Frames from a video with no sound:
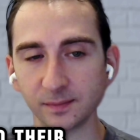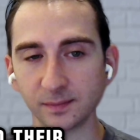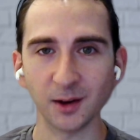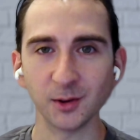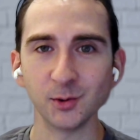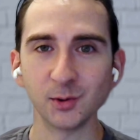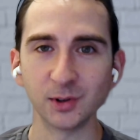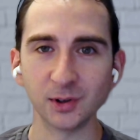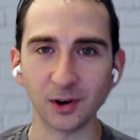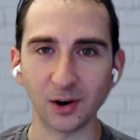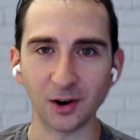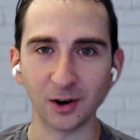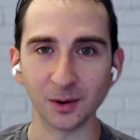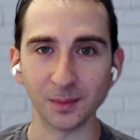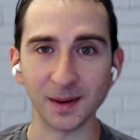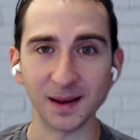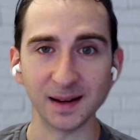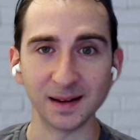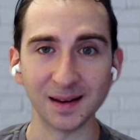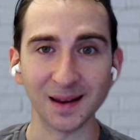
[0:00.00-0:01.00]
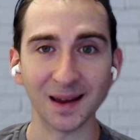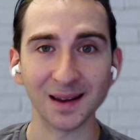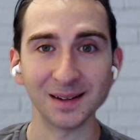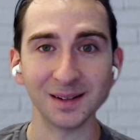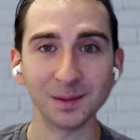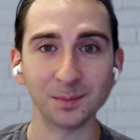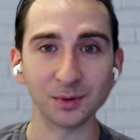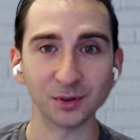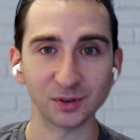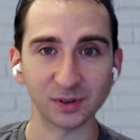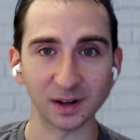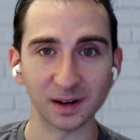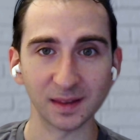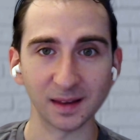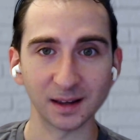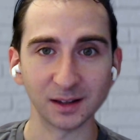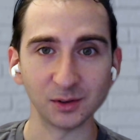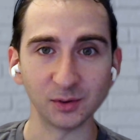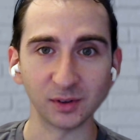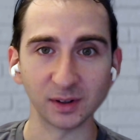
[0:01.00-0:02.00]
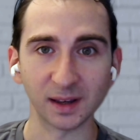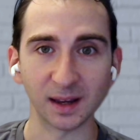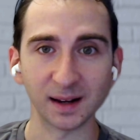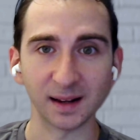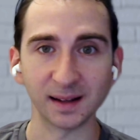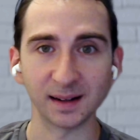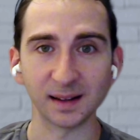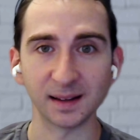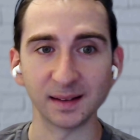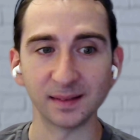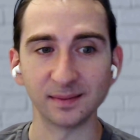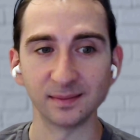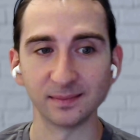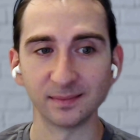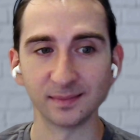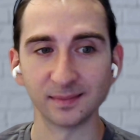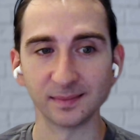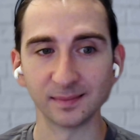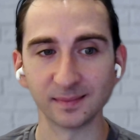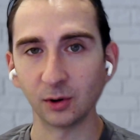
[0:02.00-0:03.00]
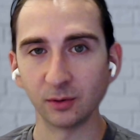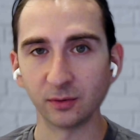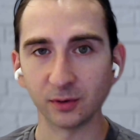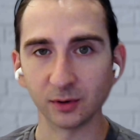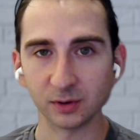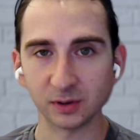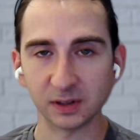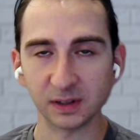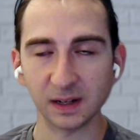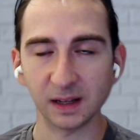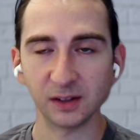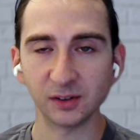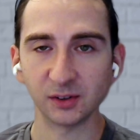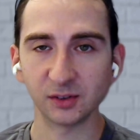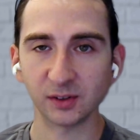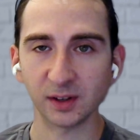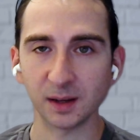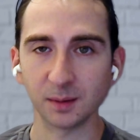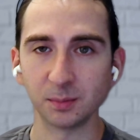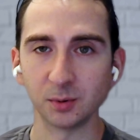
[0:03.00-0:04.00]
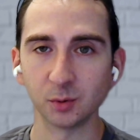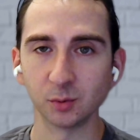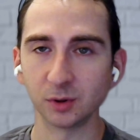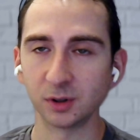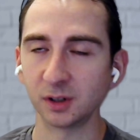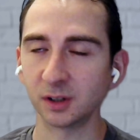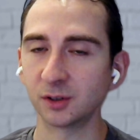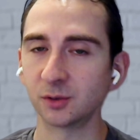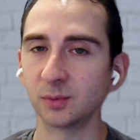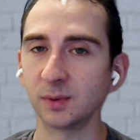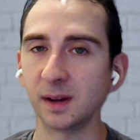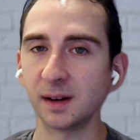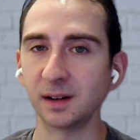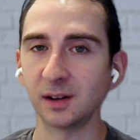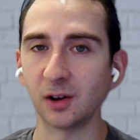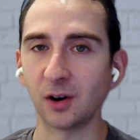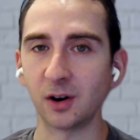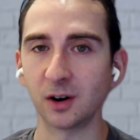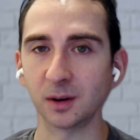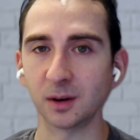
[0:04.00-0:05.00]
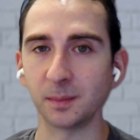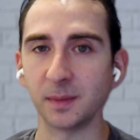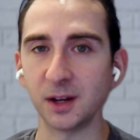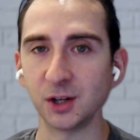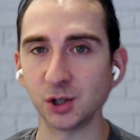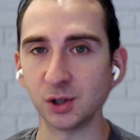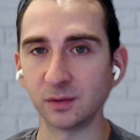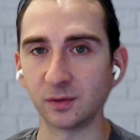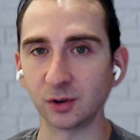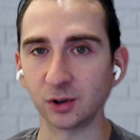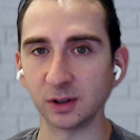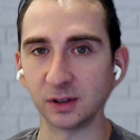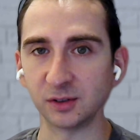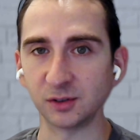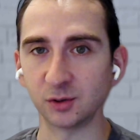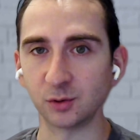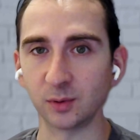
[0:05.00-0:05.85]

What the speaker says: But now you can automate 90% of that using n8n. So for today's example, we're going to create an automation for